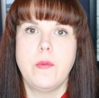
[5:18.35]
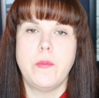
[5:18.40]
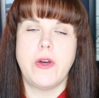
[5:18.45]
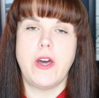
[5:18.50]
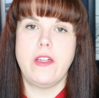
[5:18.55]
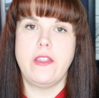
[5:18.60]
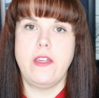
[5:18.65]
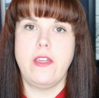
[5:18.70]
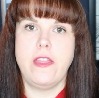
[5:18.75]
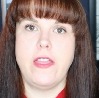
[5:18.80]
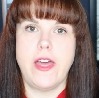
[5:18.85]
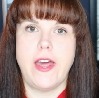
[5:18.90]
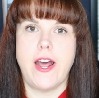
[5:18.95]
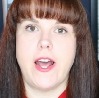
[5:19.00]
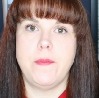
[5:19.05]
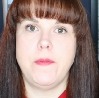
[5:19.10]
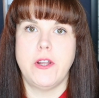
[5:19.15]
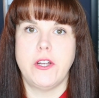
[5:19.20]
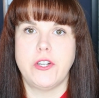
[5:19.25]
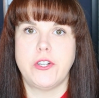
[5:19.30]
But other than
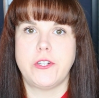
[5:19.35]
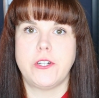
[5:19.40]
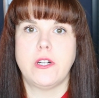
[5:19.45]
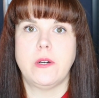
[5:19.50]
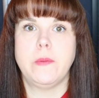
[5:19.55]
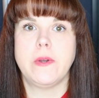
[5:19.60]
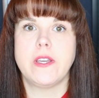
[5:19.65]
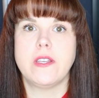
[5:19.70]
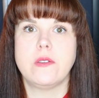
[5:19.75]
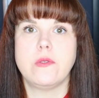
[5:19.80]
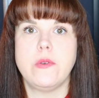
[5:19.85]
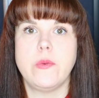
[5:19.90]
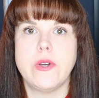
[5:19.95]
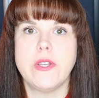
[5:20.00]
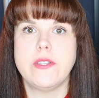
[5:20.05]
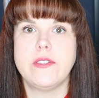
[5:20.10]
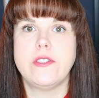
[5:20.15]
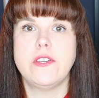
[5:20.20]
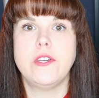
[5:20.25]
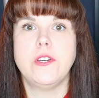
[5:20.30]
that, I'm not sure because we
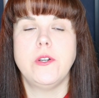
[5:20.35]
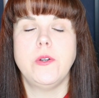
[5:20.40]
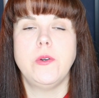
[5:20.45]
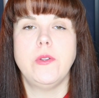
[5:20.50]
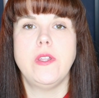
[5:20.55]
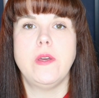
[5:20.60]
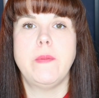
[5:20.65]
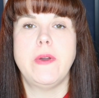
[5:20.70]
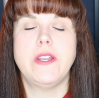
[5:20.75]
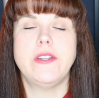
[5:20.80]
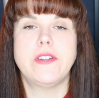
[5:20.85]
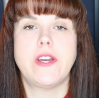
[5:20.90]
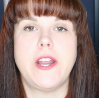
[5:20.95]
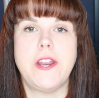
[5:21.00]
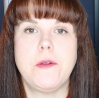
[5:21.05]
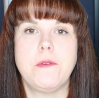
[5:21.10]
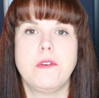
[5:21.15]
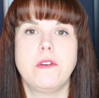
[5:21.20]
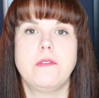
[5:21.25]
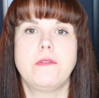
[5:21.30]
went to the main
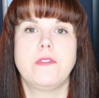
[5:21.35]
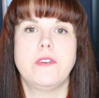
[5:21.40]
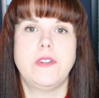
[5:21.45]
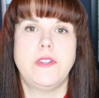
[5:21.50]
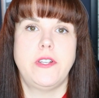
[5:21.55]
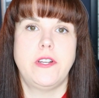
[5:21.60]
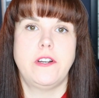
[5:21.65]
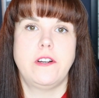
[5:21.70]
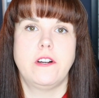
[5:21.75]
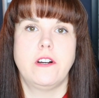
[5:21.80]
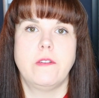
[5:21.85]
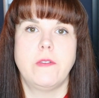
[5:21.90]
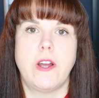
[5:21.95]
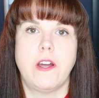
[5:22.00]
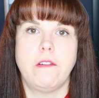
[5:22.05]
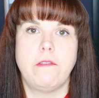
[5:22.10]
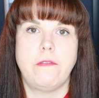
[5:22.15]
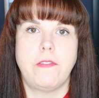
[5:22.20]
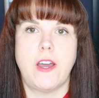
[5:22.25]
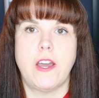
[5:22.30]
dining room for dinner
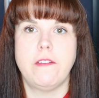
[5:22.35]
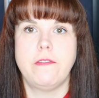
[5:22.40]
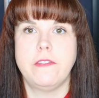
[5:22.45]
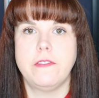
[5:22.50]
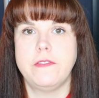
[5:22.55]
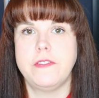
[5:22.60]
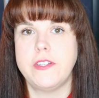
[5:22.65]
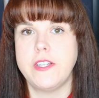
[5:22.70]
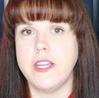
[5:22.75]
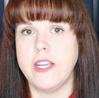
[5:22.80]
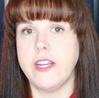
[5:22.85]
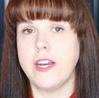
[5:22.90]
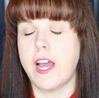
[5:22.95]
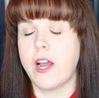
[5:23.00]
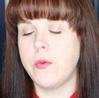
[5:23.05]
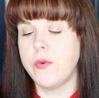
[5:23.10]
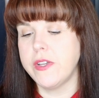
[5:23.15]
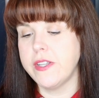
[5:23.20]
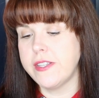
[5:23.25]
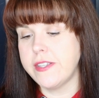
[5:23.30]
around 5:15.
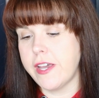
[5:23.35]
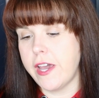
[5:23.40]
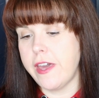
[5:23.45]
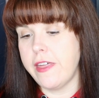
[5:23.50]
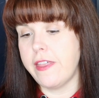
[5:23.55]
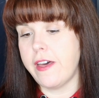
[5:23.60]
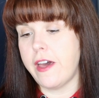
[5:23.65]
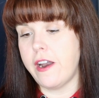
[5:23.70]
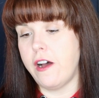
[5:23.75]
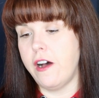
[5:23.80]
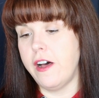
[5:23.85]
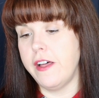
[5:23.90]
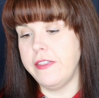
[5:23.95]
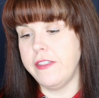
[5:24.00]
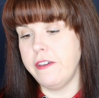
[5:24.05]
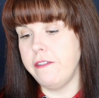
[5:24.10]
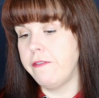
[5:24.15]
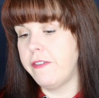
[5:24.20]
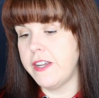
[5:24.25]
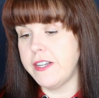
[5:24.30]
I will say that on
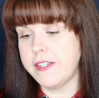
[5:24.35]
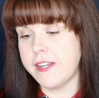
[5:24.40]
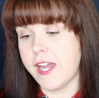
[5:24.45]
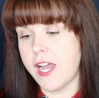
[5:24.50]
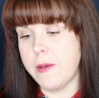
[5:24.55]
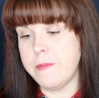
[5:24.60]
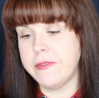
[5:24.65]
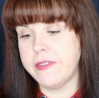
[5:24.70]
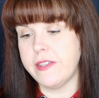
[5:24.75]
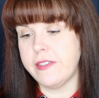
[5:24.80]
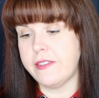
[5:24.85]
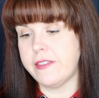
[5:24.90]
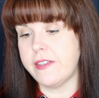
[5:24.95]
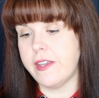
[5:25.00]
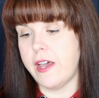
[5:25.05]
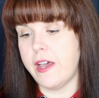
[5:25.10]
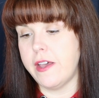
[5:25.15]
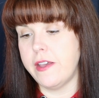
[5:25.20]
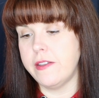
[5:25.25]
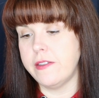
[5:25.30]
the fun times it
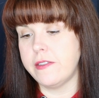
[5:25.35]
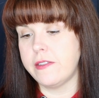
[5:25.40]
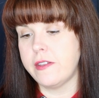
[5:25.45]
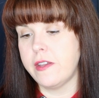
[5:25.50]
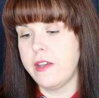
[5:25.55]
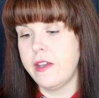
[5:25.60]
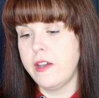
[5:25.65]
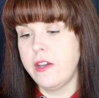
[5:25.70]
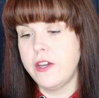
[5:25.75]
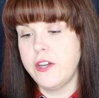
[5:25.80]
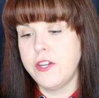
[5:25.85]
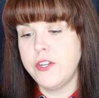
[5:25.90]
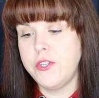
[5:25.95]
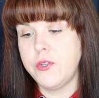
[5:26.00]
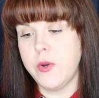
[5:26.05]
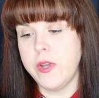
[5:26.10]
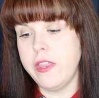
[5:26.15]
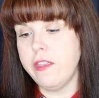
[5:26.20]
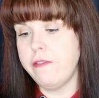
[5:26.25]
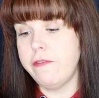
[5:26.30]
says,
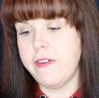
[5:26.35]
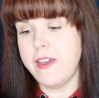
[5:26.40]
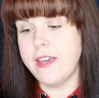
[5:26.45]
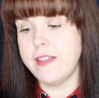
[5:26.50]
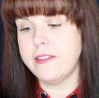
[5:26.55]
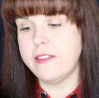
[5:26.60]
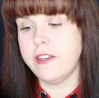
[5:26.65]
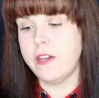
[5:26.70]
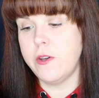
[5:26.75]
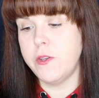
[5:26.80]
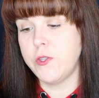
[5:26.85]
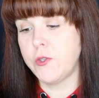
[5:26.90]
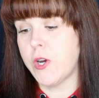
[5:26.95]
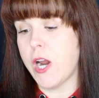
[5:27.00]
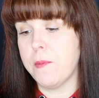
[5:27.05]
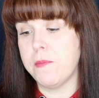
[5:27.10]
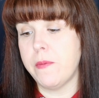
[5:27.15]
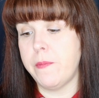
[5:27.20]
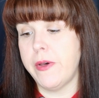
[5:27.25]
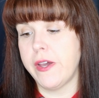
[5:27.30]
join the fan zones,
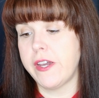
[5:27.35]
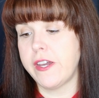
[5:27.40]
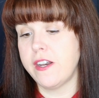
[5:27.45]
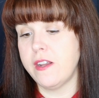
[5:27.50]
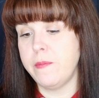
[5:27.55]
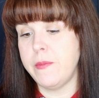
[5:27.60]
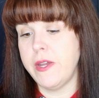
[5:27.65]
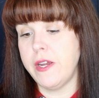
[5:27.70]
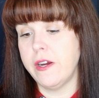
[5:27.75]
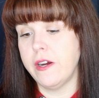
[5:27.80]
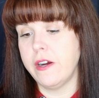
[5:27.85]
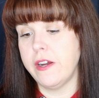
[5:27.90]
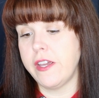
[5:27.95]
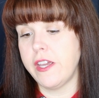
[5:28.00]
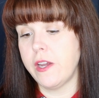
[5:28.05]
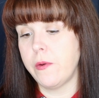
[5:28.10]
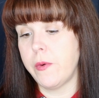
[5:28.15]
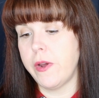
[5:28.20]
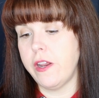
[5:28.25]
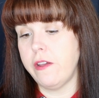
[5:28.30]
grab a bucket of beer, and
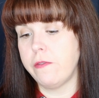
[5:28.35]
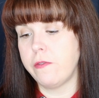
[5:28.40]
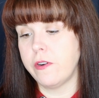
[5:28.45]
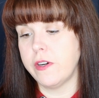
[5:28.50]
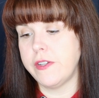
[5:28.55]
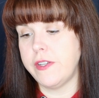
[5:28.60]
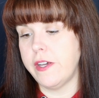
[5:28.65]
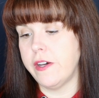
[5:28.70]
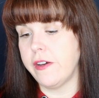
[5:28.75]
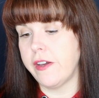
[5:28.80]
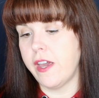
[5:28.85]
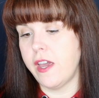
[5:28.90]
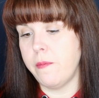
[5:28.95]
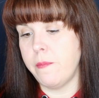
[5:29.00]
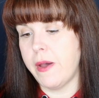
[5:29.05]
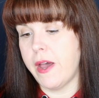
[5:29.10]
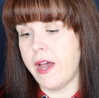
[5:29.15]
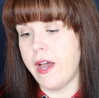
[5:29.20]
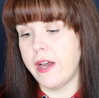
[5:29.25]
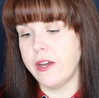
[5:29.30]
get ready for a tailgate
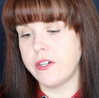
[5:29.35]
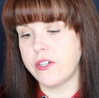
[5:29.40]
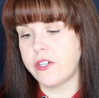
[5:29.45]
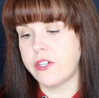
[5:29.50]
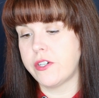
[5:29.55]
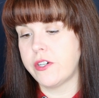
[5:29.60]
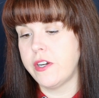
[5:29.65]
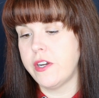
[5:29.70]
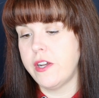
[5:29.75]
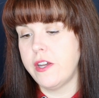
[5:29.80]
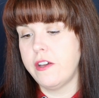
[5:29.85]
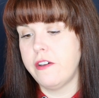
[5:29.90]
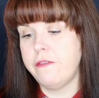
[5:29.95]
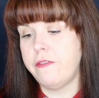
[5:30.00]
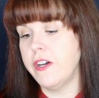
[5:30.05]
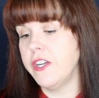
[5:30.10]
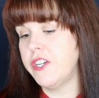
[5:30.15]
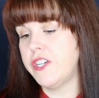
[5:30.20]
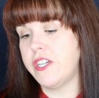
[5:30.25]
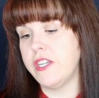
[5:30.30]
bash,
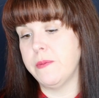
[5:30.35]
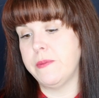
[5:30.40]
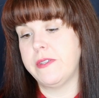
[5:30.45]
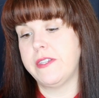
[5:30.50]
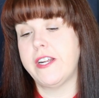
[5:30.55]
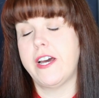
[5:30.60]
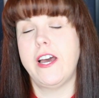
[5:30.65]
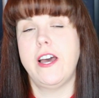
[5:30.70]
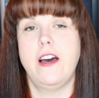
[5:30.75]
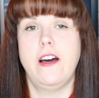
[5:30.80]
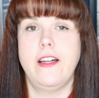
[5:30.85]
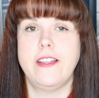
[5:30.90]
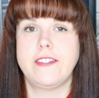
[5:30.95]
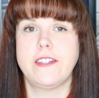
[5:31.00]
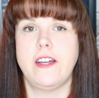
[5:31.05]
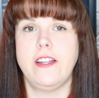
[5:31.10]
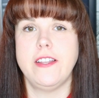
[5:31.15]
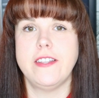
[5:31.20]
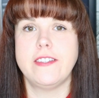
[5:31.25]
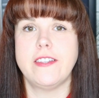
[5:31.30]
fun ship style. That's
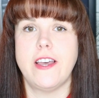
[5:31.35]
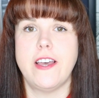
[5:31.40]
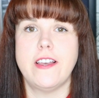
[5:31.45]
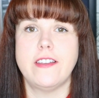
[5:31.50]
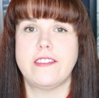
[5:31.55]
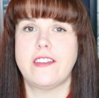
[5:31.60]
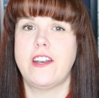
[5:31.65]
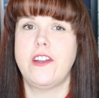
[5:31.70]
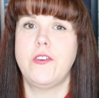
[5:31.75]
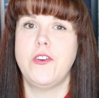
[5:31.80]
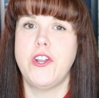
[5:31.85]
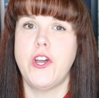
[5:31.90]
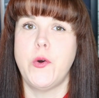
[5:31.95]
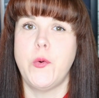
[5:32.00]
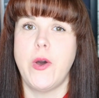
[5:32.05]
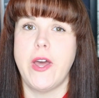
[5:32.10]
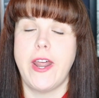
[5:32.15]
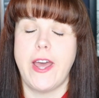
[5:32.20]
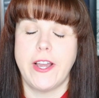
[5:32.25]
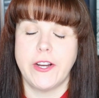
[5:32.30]
all it says. I don't know
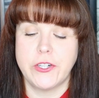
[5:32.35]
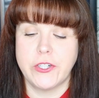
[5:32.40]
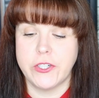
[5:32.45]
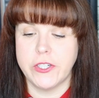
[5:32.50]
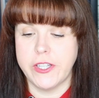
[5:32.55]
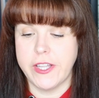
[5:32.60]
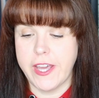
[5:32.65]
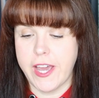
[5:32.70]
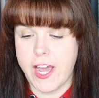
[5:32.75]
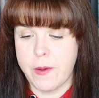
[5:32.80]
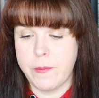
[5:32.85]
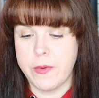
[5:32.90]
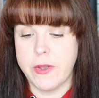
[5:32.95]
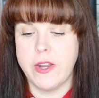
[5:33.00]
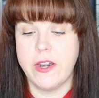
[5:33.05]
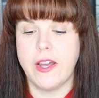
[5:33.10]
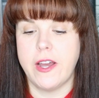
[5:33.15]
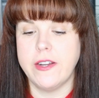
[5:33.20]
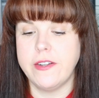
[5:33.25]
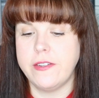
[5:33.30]
what actually
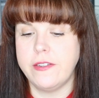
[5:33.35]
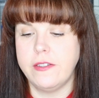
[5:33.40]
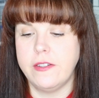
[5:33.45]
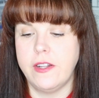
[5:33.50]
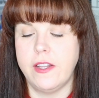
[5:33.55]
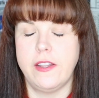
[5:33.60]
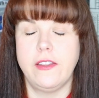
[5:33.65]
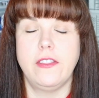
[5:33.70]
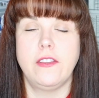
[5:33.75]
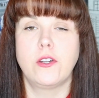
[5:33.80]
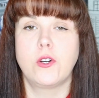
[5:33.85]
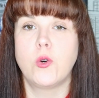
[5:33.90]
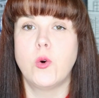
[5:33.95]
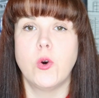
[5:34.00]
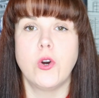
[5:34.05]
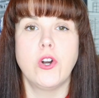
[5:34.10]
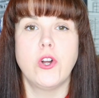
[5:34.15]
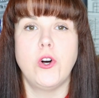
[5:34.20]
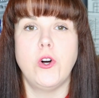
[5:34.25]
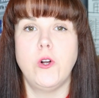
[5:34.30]
happened. The
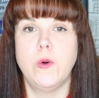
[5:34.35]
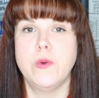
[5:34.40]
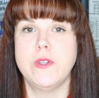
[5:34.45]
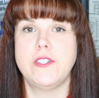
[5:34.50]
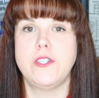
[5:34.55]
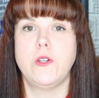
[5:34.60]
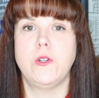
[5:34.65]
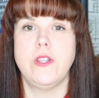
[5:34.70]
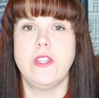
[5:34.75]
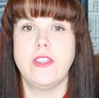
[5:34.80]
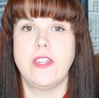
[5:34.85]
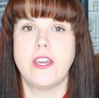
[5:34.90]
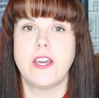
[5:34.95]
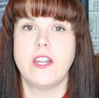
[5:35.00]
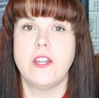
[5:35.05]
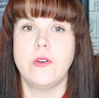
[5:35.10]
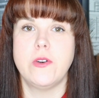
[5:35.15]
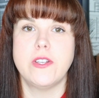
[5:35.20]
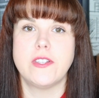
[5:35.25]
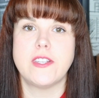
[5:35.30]
cornhole was the only thing I
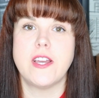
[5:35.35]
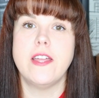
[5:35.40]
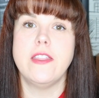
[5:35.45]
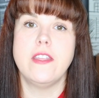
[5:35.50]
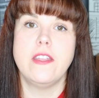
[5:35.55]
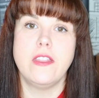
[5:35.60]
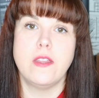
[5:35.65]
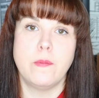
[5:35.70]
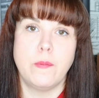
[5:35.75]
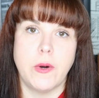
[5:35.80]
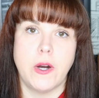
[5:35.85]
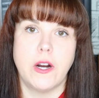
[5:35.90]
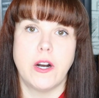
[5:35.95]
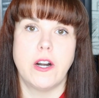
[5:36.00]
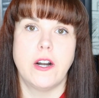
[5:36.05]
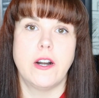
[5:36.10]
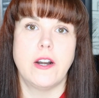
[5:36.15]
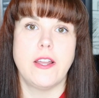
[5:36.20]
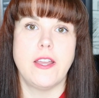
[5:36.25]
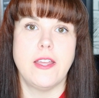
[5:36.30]
noticed, and then the
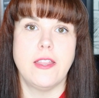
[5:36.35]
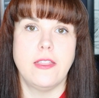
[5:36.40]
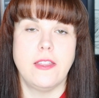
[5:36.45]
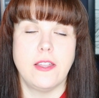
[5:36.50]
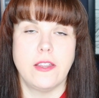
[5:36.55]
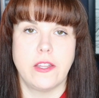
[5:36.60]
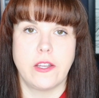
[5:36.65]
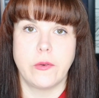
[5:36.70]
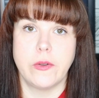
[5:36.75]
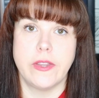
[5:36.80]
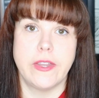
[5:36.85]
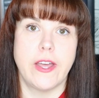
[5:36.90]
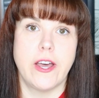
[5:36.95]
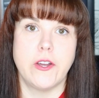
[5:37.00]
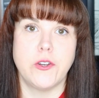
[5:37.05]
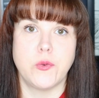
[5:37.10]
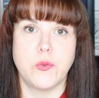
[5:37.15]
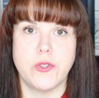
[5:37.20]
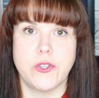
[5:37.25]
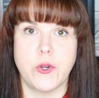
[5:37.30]
bar in the Liquid
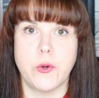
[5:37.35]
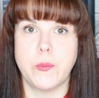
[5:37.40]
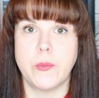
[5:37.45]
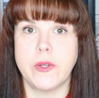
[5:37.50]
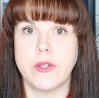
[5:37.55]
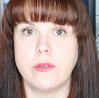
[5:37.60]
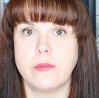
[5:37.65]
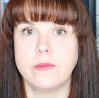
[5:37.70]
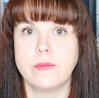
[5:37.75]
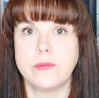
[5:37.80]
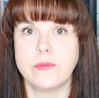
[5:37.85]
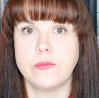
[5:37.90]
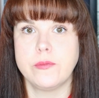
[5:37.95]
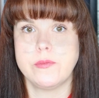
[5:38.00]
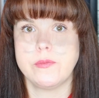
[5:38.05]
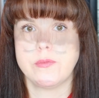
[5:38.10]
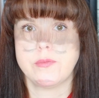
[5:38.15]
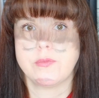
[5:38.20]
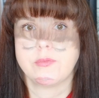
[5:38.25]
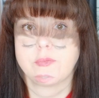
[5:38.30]
Lounge was open.
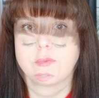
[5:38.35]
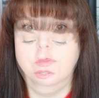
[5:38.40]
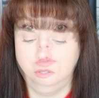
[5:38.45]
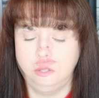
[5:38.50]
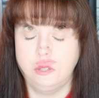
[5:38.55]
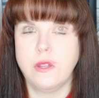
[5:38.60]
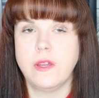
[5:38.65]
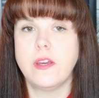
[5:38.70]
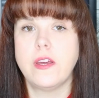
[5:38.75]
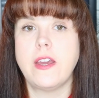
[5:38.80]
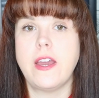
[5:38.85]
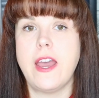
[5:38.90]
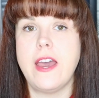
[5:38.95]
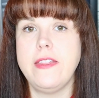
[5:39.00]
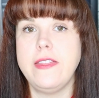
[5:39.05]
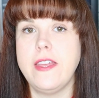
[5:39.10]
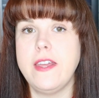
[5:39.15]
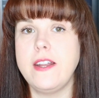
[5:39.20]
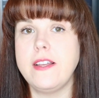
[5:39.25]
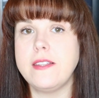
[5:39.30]

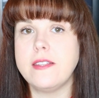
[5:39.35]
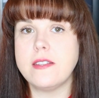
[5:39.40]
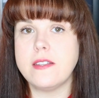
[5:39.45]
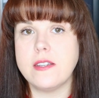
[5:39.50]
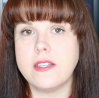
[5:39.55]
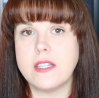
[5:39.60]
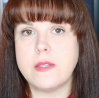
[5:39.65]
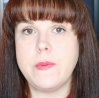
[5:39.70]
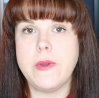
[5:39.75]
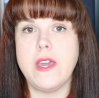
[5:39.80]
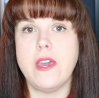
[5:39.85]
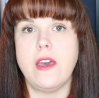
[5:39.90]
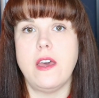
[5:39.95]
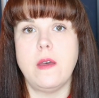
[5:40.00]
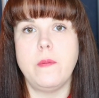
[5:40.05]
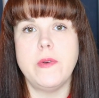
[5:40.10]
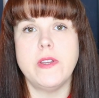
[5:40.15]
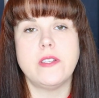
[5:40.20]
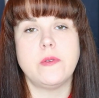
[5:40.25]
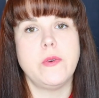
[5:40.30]
And then at 6
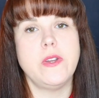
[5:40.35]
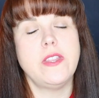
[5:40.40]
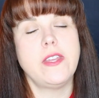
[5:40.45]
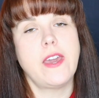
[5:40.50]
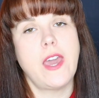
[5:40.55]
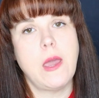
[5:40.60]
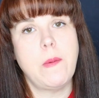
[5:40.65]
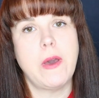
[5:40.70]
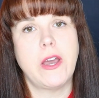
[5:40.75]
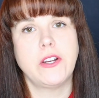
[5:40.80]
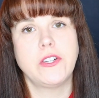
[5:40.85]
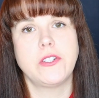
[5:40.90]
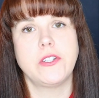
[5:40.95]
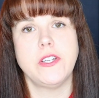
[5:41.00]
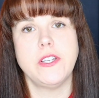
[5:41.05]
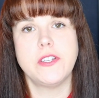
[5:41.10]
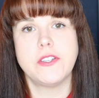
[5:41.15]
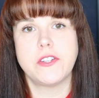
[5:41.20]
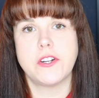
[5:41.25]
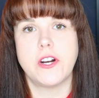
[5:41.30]
p.m. is when the game
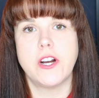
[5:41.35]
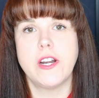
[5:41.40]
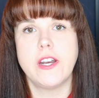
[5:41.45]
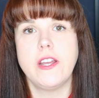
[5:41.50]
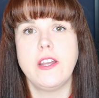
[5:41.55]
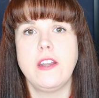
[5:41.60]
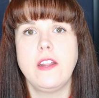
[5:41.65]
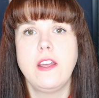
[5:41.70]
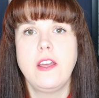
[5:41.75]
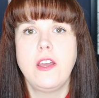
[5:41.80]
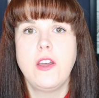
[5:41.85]
actually started.